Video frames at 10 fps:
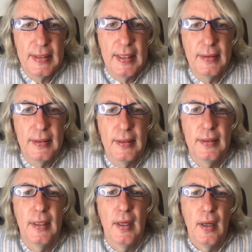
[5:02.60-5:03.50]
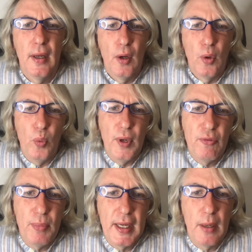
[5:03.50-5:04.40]
sector, we
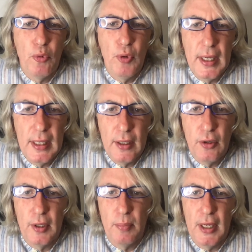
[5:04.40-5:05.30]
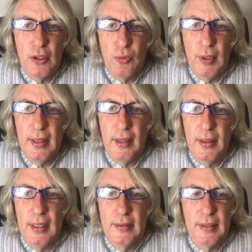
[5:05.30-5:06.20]
have become really good at measuring the
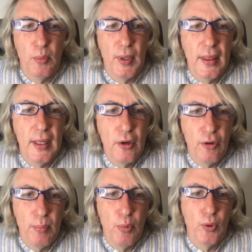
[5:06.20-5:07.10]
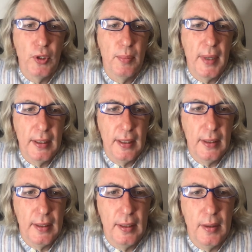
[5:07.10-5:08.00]
things that we think are important about,
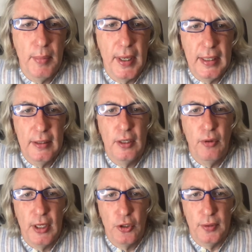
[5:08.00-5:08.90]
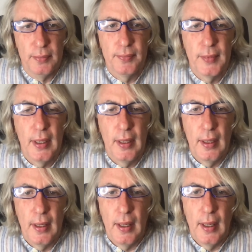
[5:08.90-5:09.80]
uh, about integration.
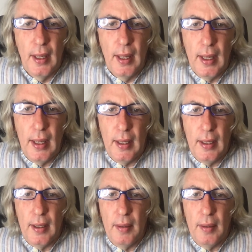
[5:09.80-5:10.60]
Uh,